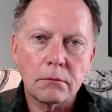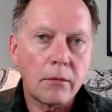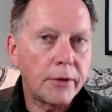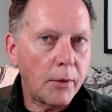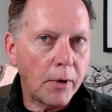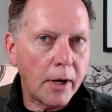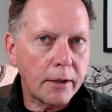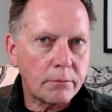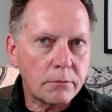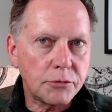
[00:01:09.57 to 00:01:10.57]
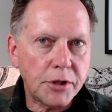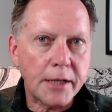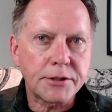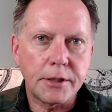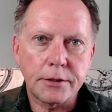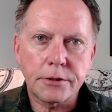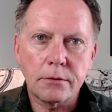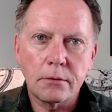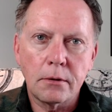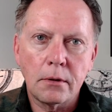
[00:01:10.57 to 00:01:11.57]
They want justice,
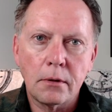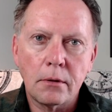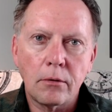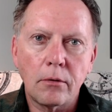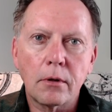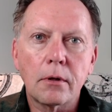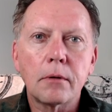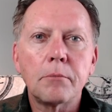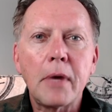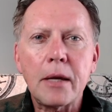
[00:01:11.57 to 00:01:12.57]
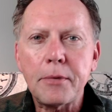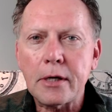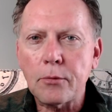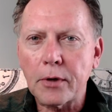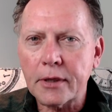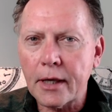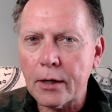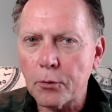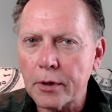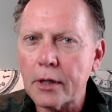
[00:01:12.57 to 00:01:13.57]
or maybe what they
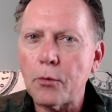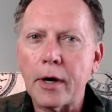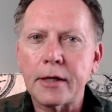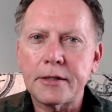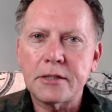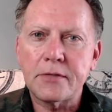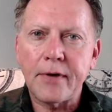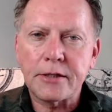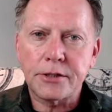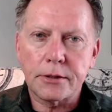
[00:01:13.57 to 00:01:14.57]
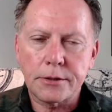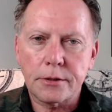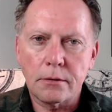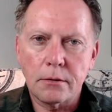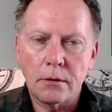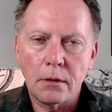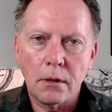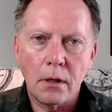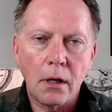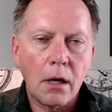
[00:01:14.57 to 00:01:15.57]
really want is vengeance.
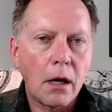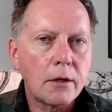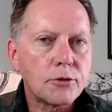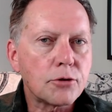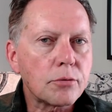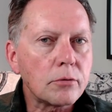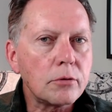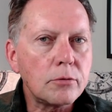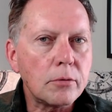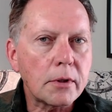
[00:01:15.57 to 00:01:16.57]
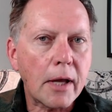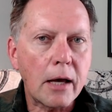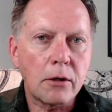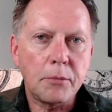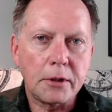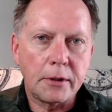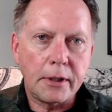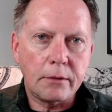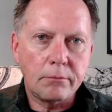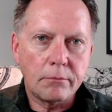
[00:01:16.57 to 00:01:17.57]
True
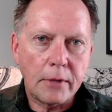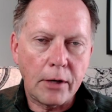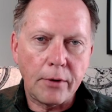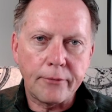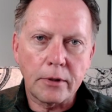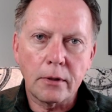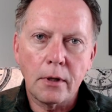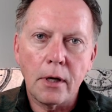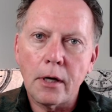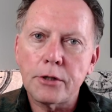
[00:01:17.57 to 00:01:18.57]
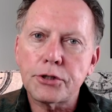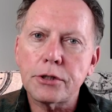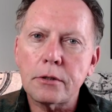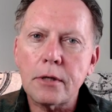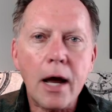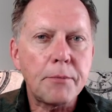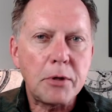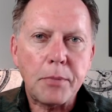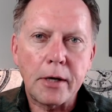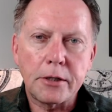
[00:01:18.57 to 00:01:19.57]
accountability, however, should not be
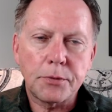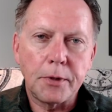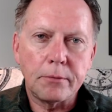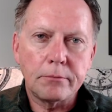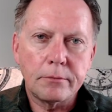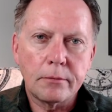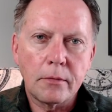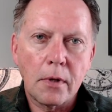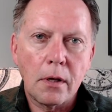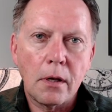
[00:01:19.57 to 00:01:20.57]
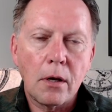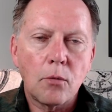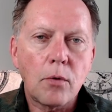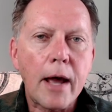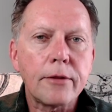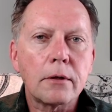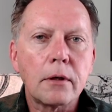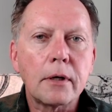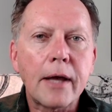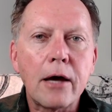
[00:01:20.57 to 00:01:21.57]
punishment. Rather,
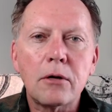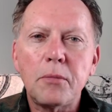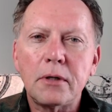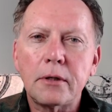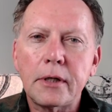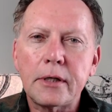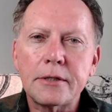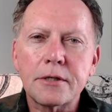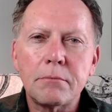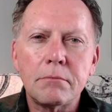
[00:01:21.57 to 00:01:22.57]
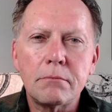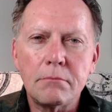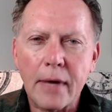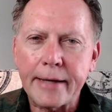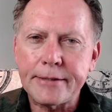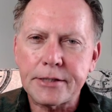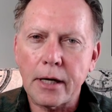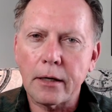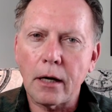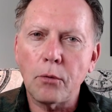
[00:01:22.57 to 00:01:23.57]
accountability is a
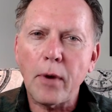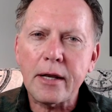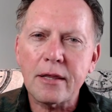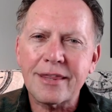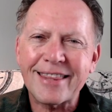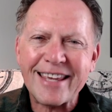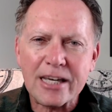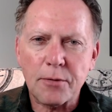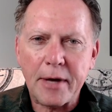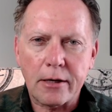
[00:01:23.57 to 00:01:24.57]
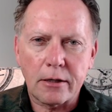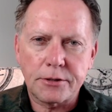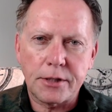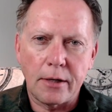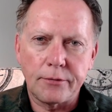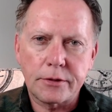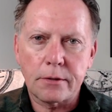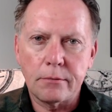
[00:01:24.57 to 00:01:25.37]
mindset, a way to think about ourselves.